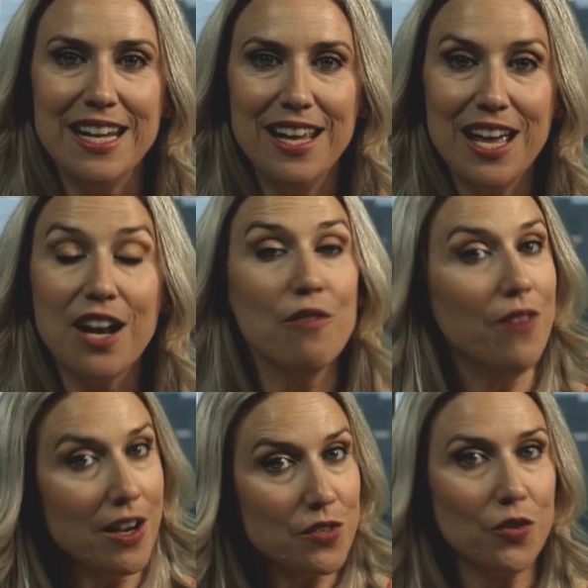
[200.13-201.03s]
and on
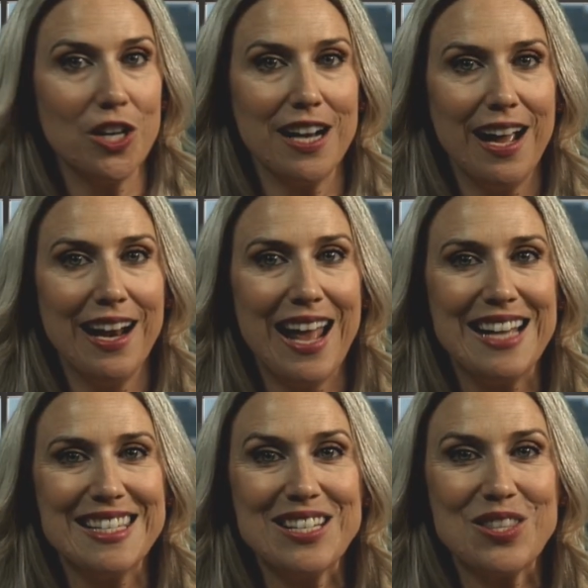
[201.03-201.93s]
Fox 49 at
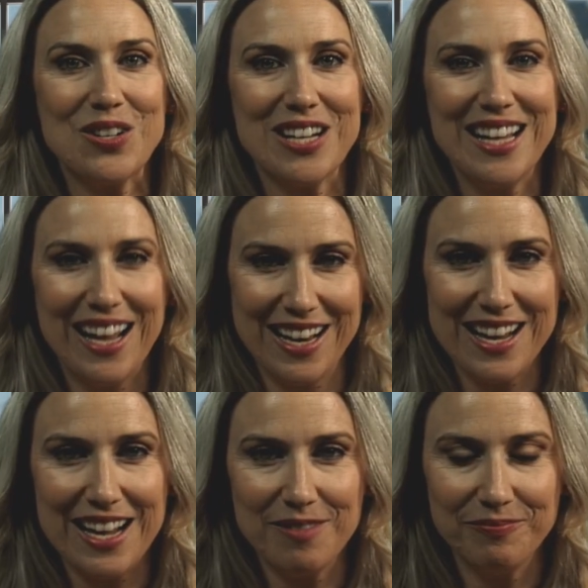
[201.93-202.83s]
6:30 and
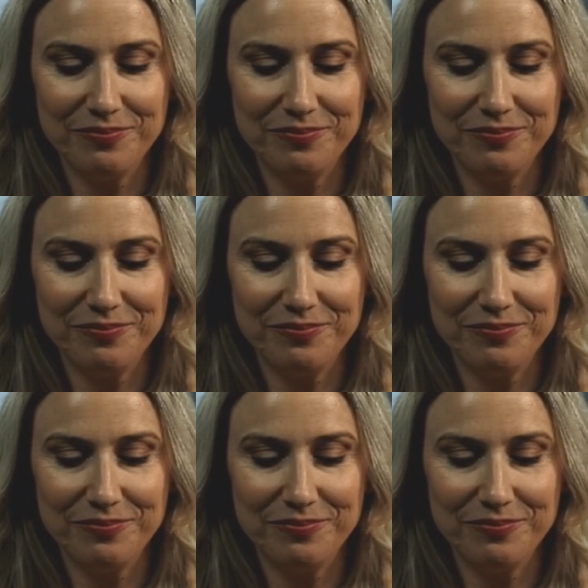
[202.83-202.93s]
9.